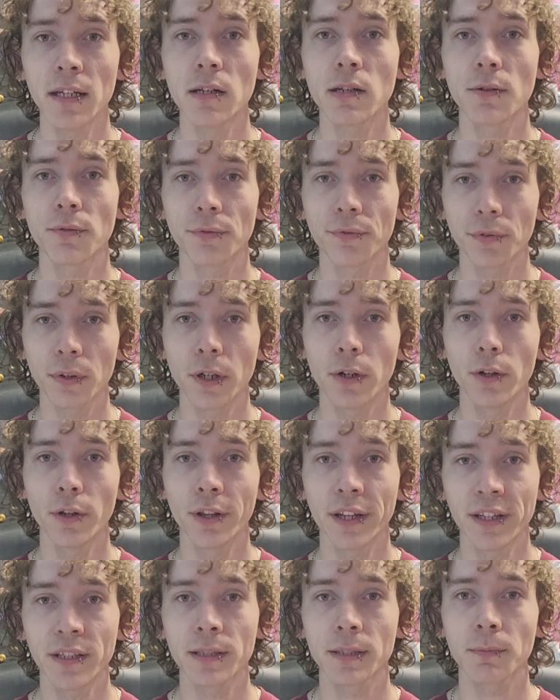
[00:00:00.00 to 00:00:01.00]
to fill
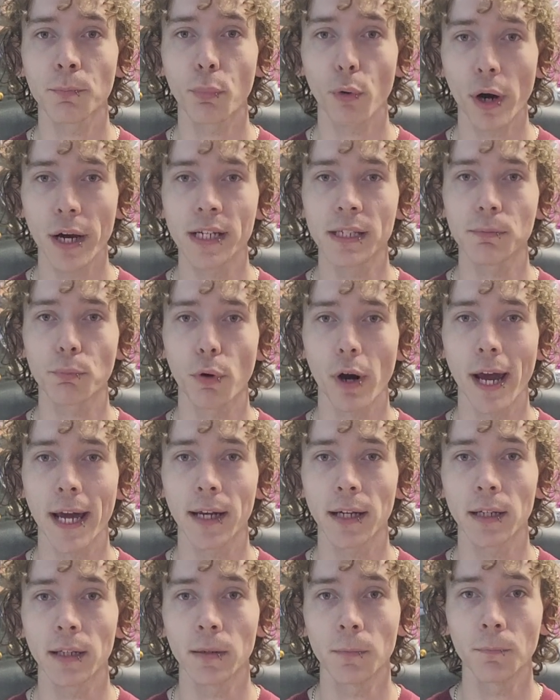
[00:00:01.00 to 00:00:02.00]
this price
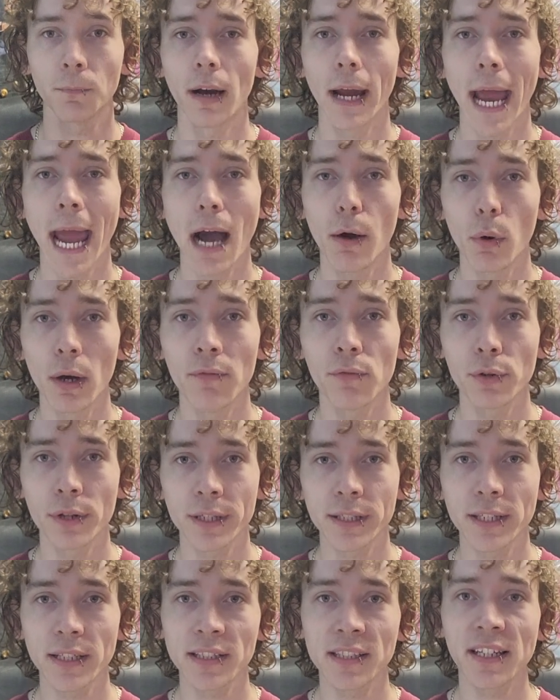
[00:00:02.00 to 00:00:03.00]
bracket. However,
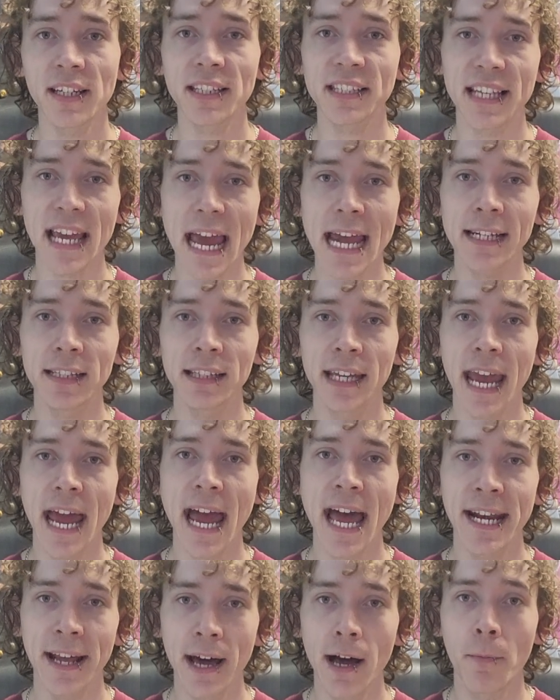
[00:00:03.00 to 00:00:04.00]
this doesn't exactly
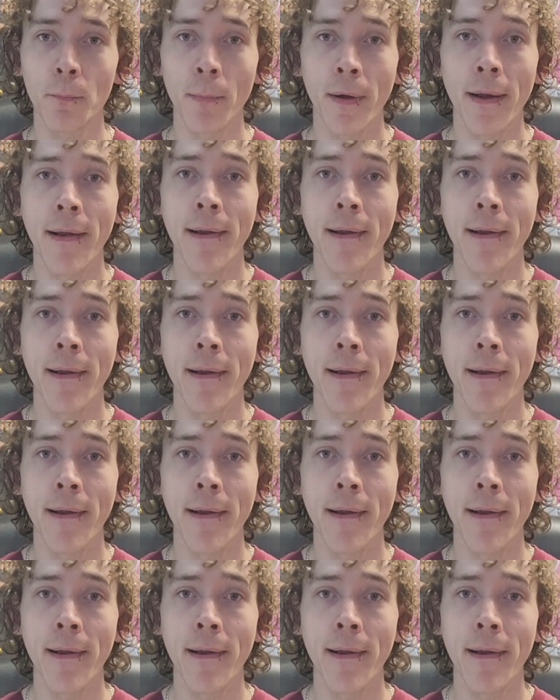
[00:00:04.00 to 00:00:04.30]
add up.